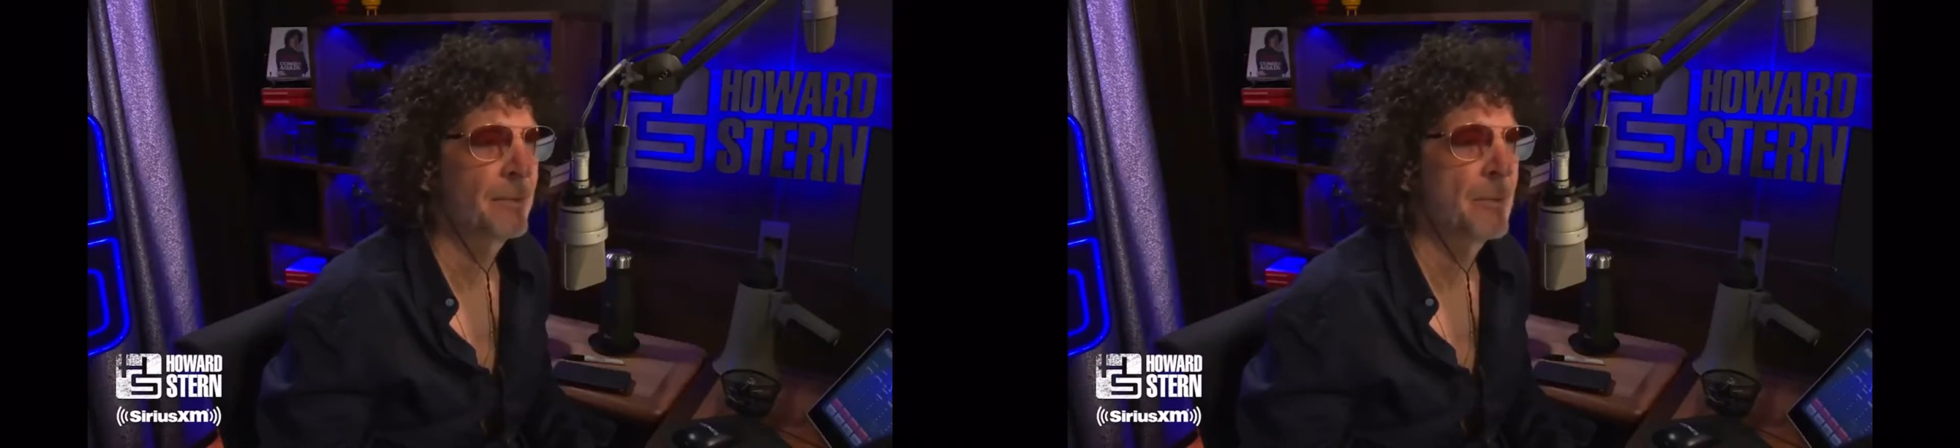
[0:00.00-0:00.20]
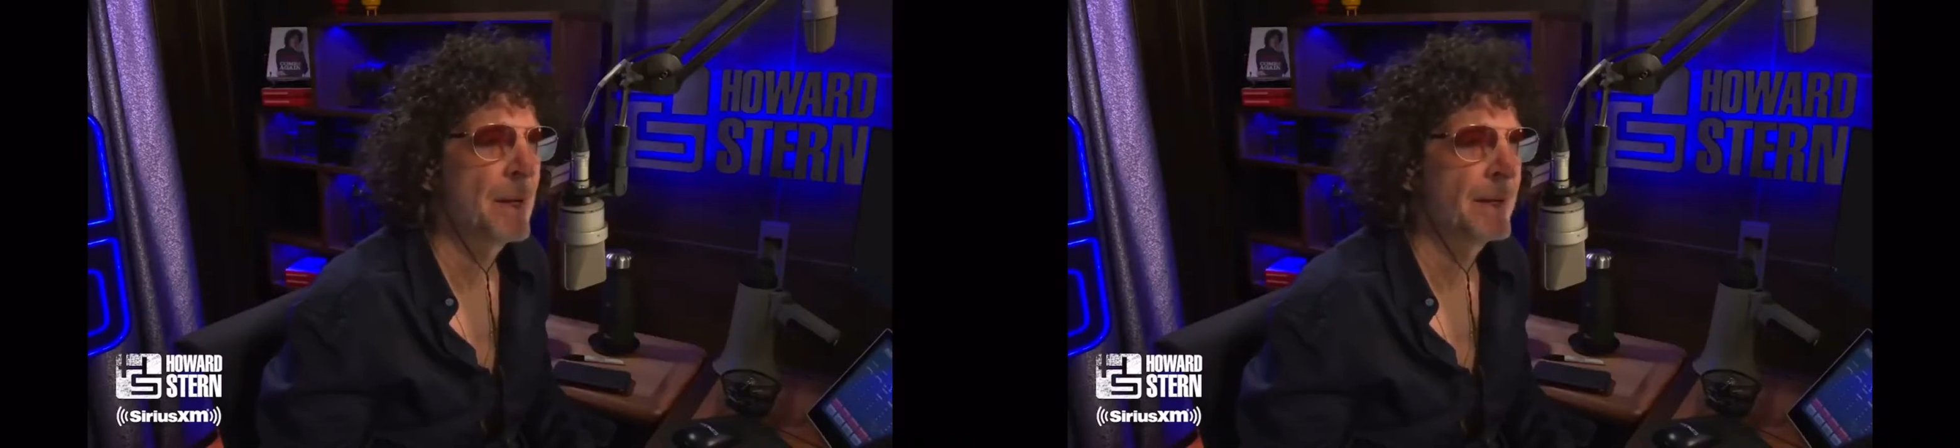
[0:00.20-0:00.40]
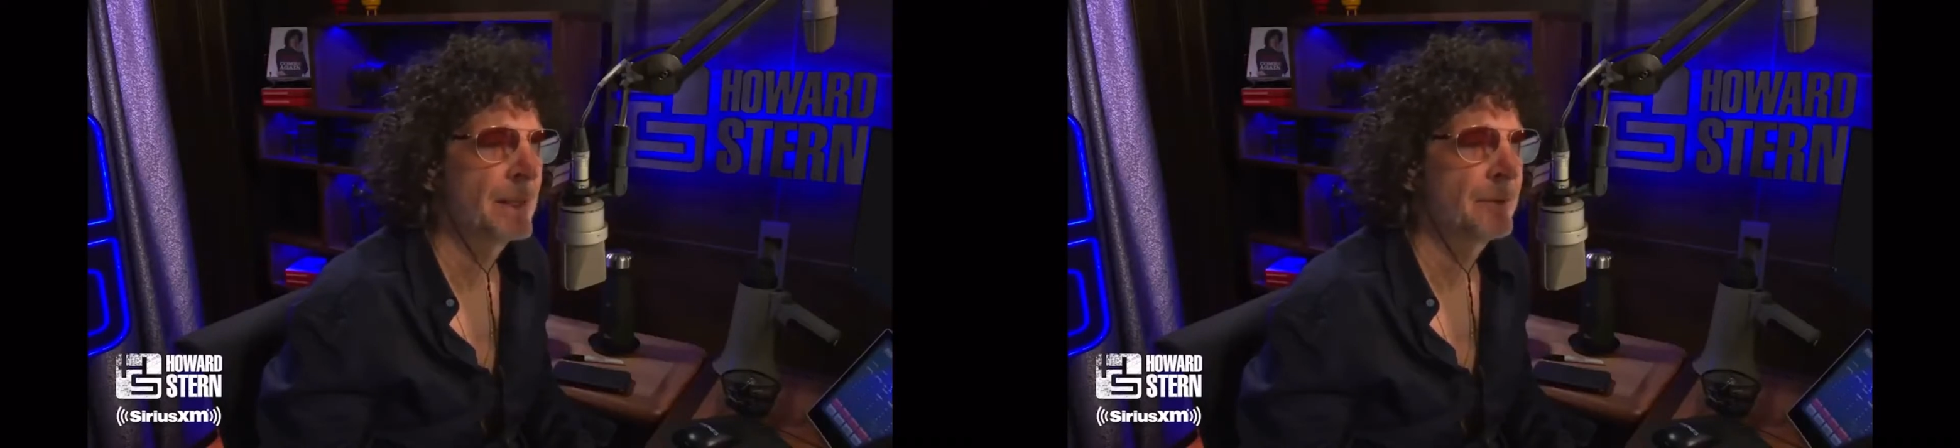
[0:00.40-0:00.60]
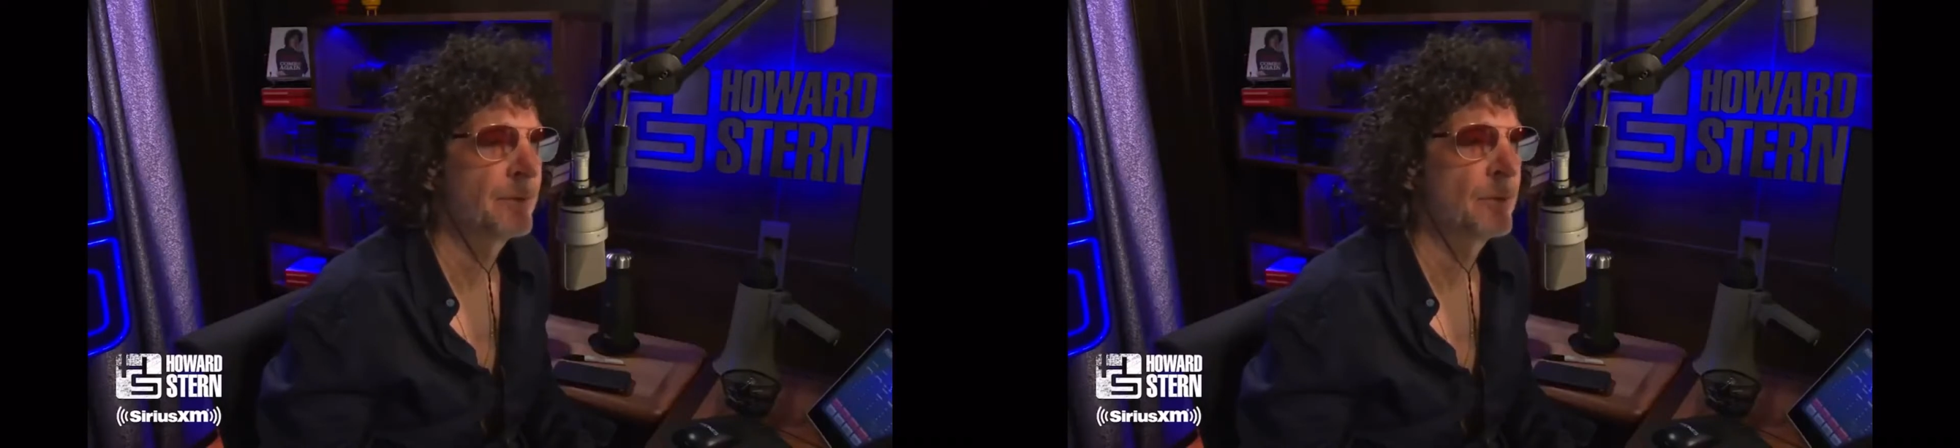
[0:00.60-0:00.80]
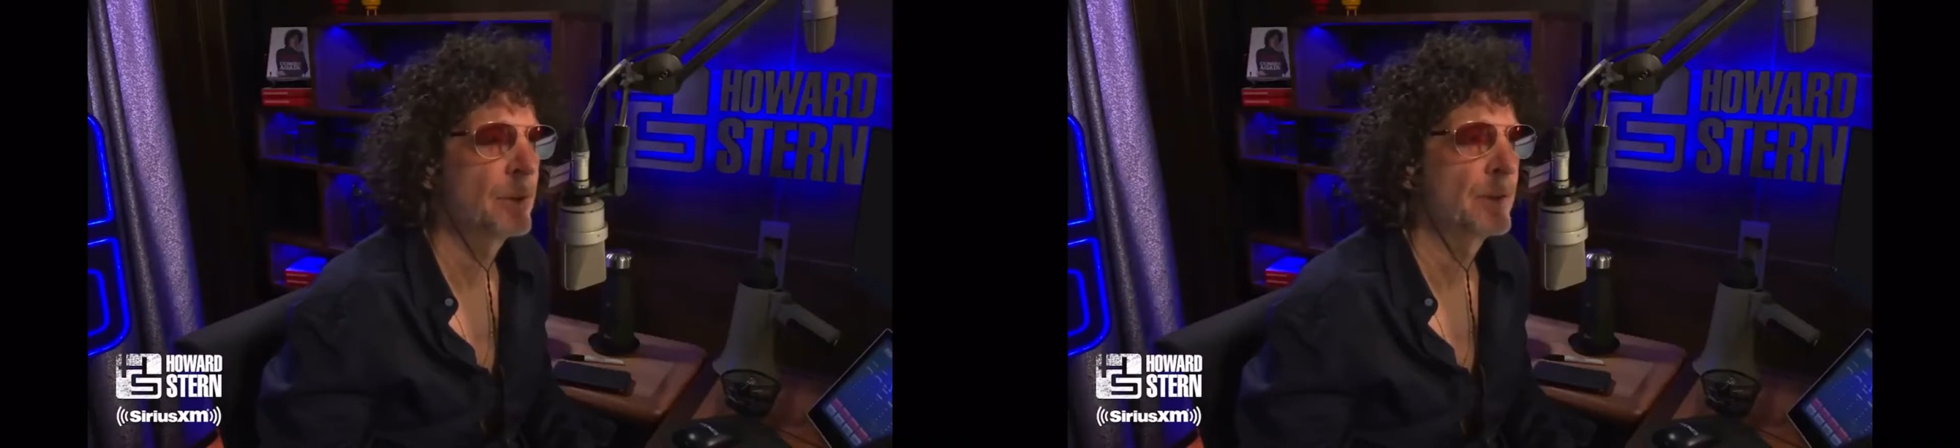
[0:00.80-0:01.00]
money
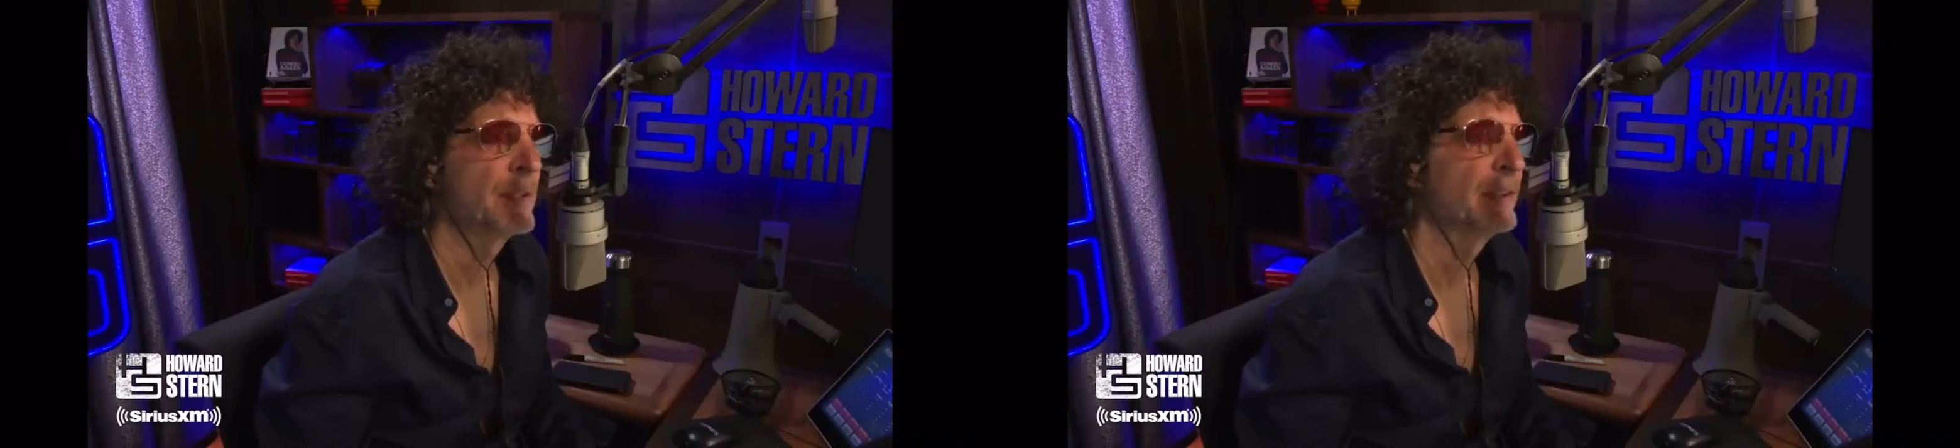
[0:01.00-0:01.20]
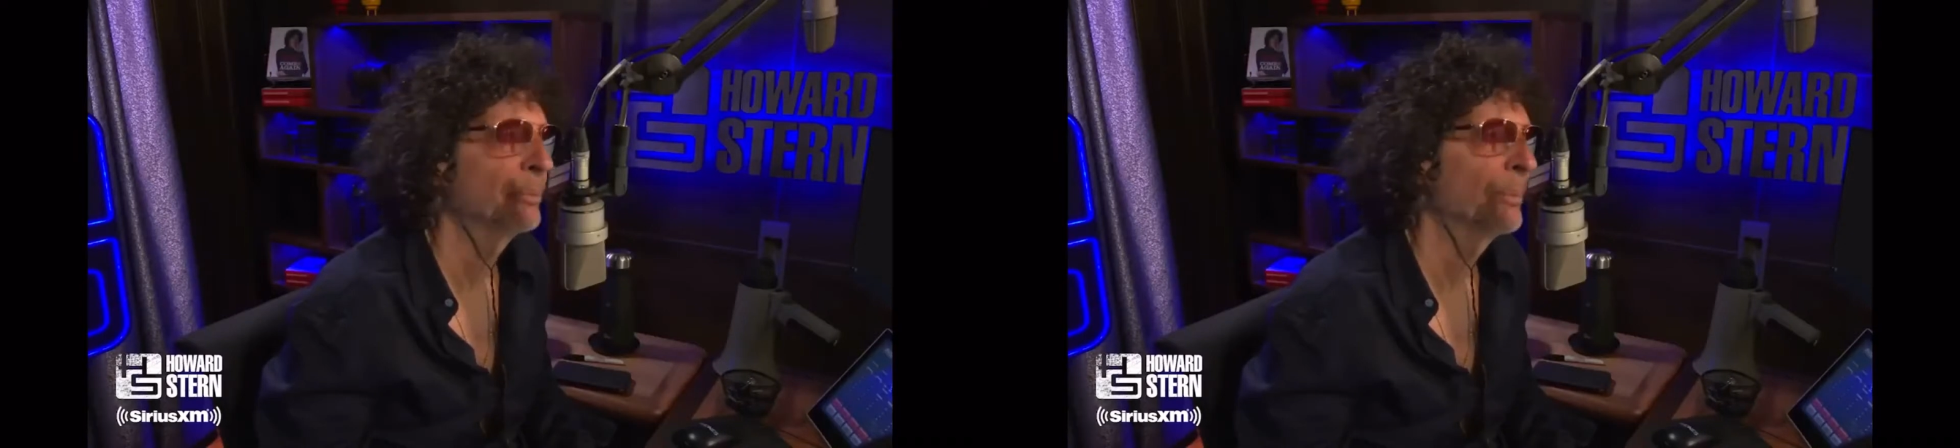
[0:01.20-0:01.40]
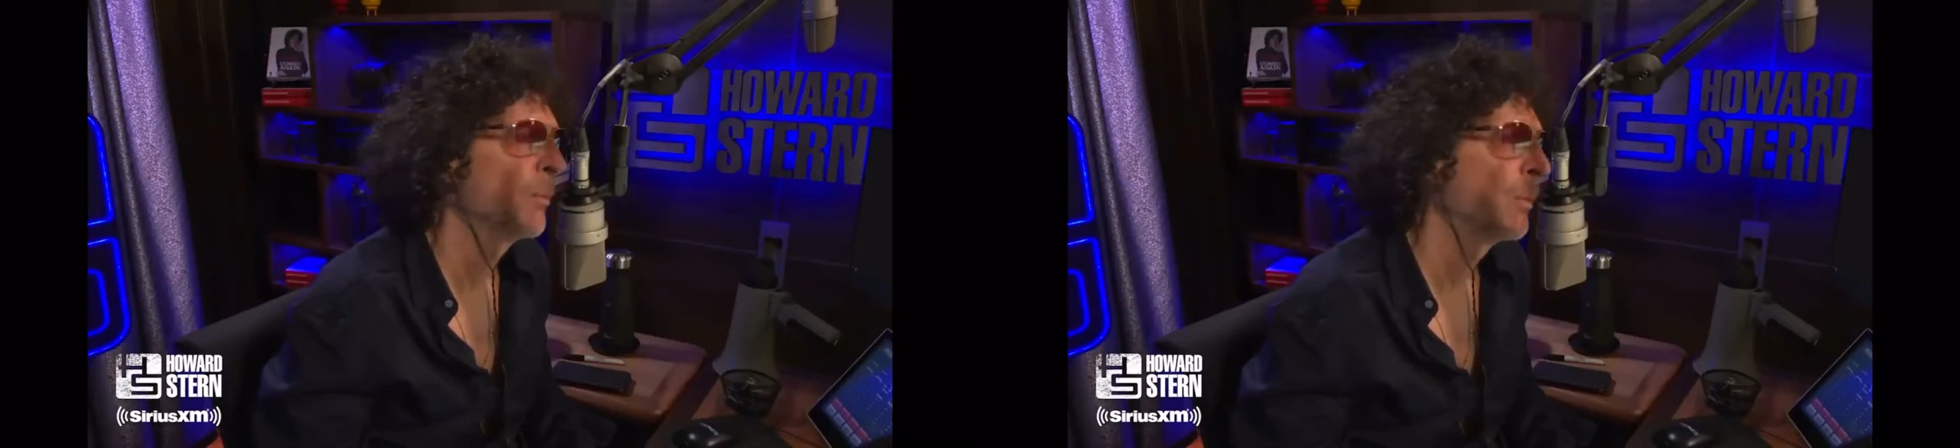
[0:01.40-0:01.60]
for these